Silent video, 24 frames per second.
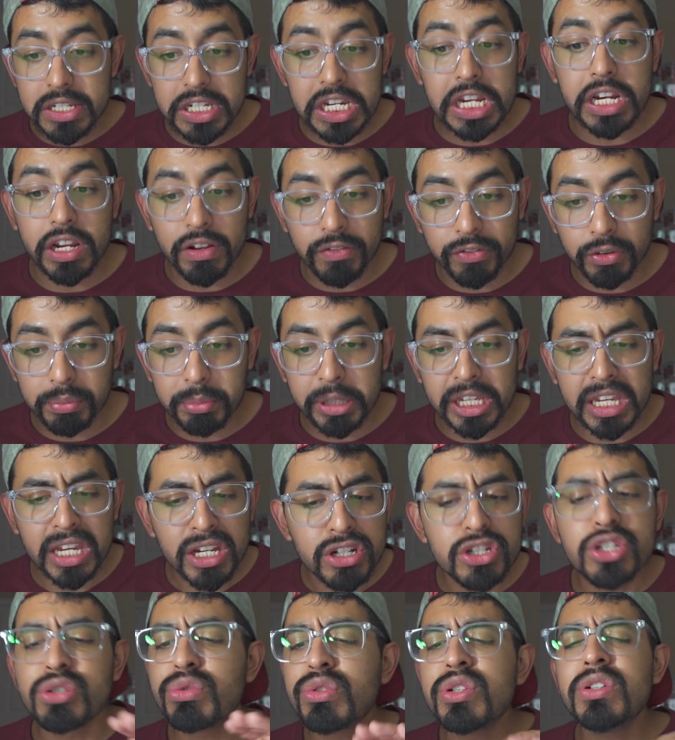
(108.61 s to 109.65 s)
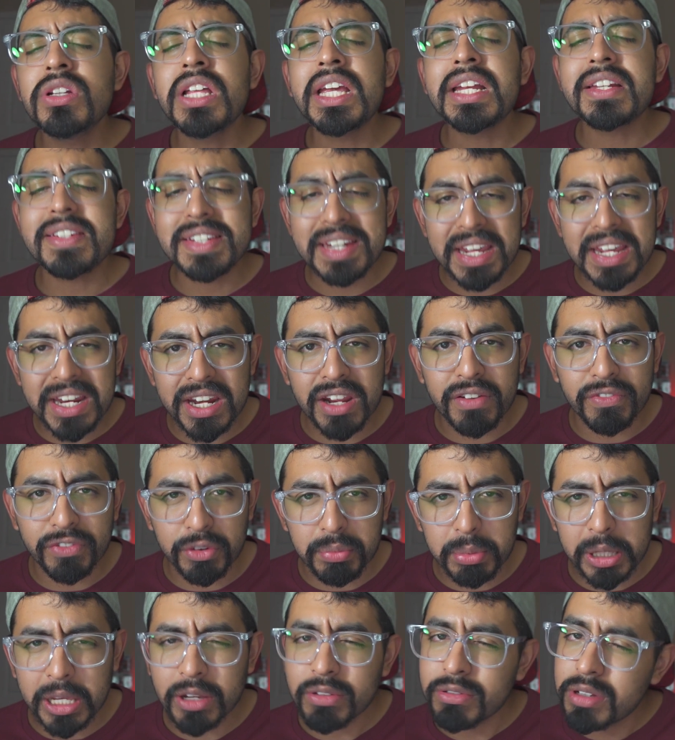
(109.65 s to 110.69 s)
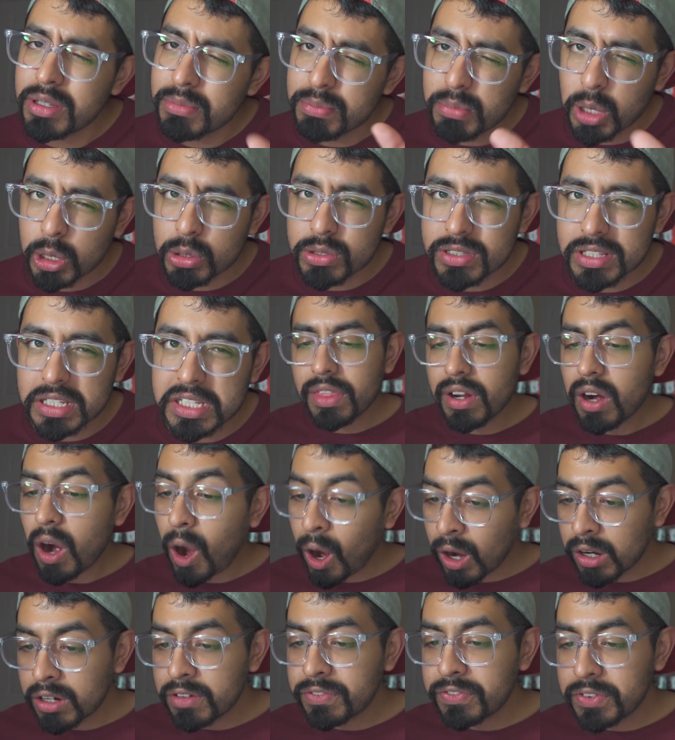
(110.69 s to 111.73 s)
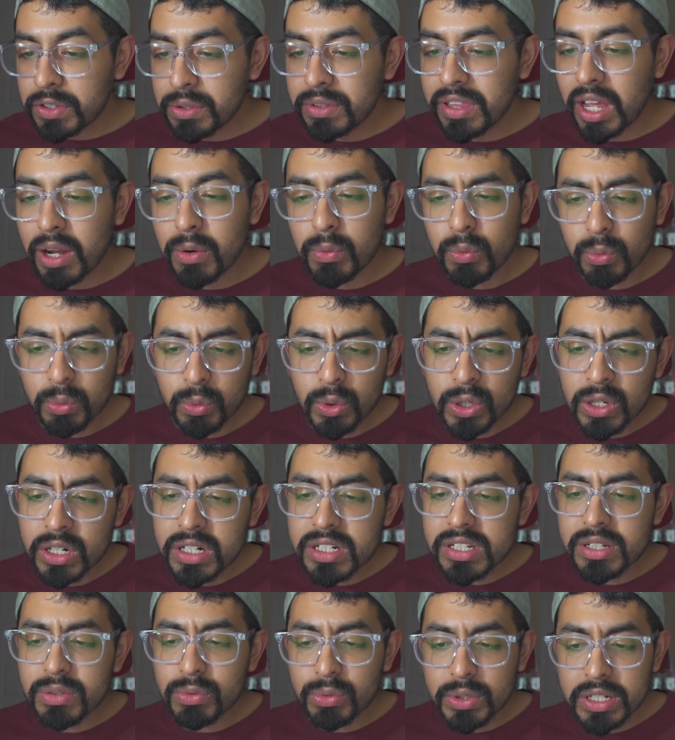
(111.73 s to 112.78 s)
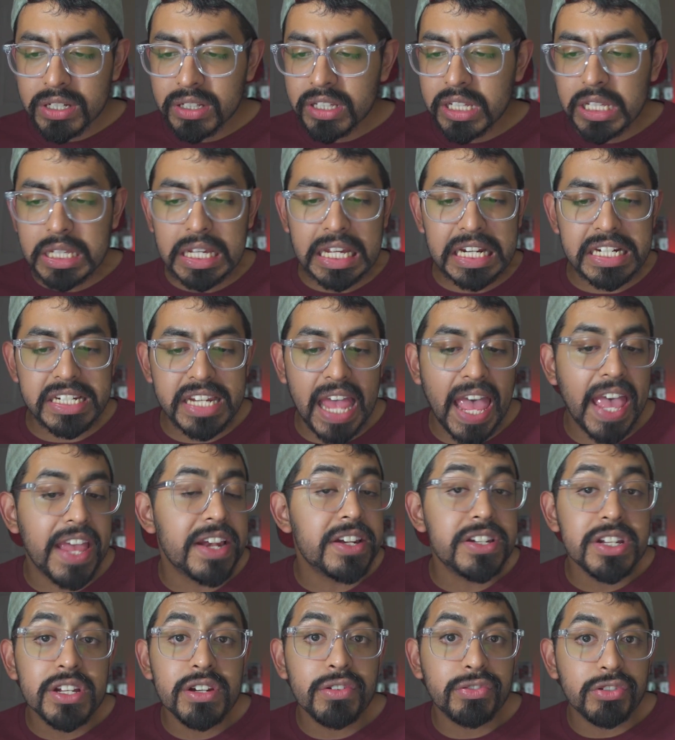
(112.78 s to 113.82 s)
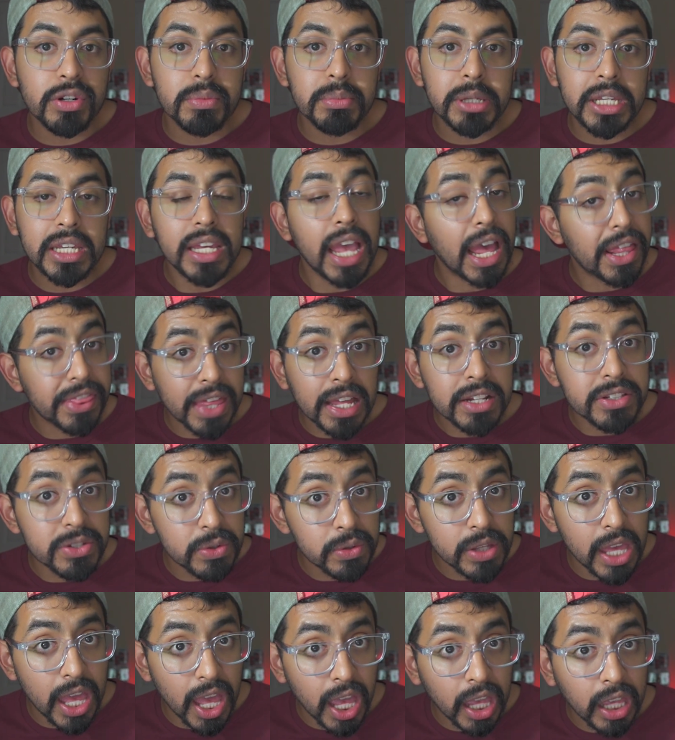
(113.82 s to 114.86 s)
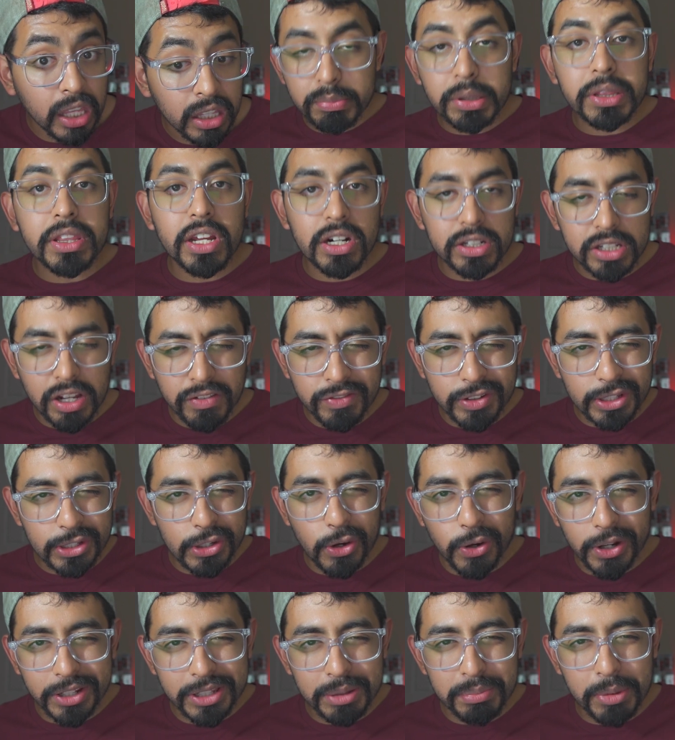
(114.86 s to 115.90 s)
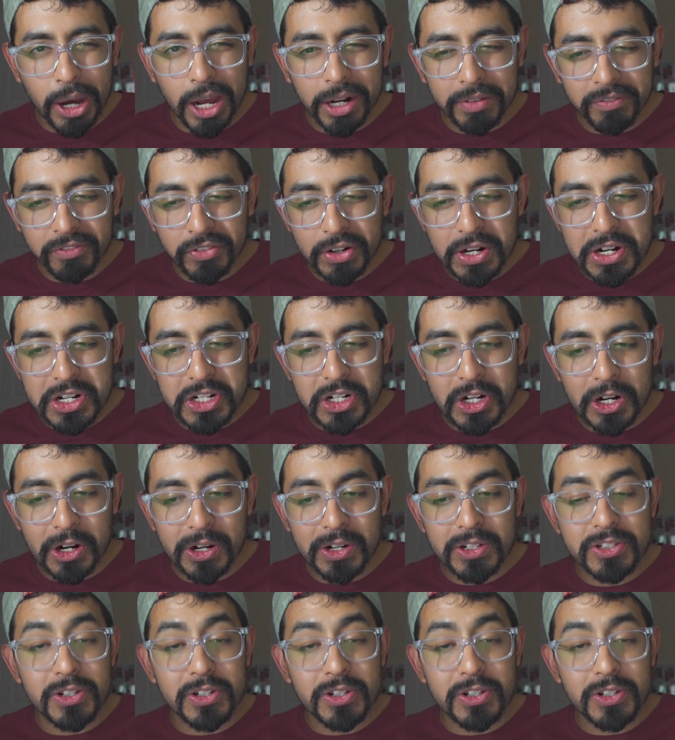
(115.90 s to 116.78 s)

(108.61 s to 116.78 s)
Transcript: did it for me. It truly did it for me, mostly. There are a few that weren't really intended for me, and that's okay, but they're definitely going to the bottom for sure.